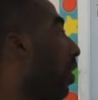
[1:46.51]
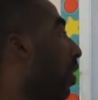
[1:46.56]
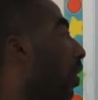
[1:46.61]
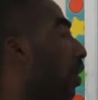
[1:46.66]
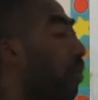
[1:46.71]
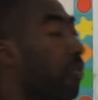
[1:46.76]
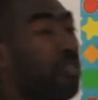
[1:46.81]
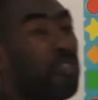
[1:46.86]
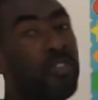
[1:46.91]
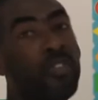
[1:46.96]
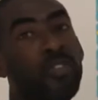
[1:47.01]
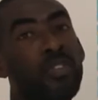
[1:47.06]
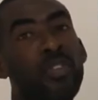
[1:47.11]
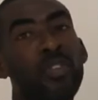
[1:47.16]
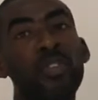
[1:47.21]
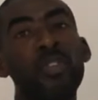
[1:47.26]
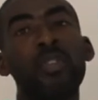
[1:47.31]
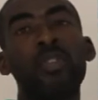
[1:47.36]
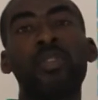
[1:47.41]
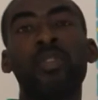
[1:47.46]
of
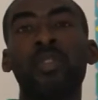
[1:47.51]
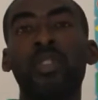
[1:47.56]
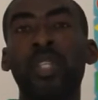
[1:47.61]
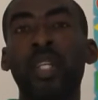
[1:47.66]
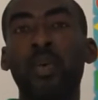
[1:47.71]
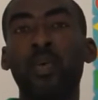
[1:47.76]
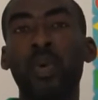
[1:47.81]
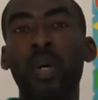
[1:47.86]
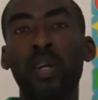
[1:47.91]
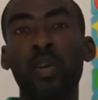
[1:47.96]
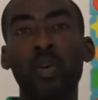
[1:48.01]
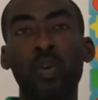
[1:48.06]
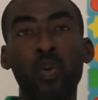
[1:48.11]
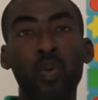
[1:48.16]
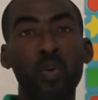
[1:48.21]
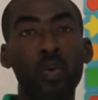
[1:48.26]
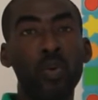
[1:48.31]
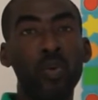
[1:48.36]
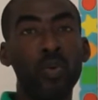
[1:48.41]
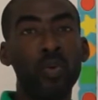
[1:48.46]
the one
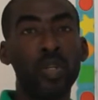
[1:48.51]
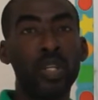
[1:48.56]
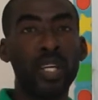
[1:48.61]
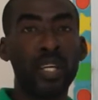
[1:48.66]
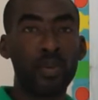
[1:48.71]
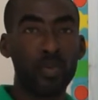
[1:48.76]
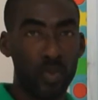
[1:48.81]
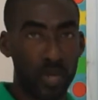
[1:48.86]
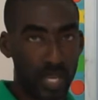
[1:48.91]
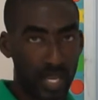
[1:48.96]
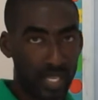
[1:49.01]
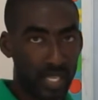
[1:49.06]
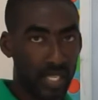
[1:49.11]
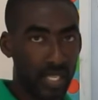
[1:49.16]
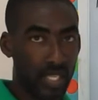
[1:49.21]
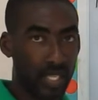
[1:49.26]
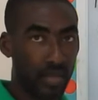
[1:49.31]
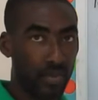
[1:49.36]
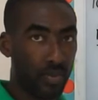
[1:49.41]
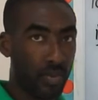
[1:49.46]
whole that we are
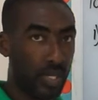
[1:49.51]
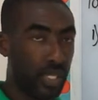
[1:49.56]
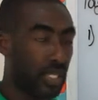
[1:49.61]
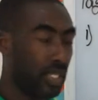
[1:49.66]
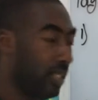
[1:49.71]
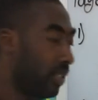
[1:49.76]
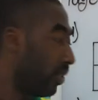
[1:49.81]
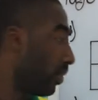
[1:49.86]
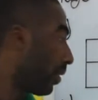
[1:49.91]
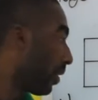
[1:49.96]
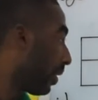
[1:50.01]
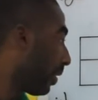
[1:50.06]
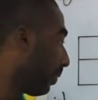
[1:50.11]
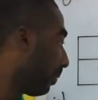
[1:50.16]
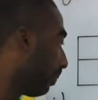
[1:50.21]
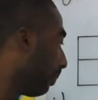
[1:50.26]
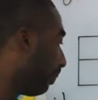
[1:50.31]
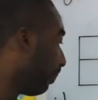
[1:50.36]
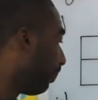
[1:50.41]
dealing with. Okay.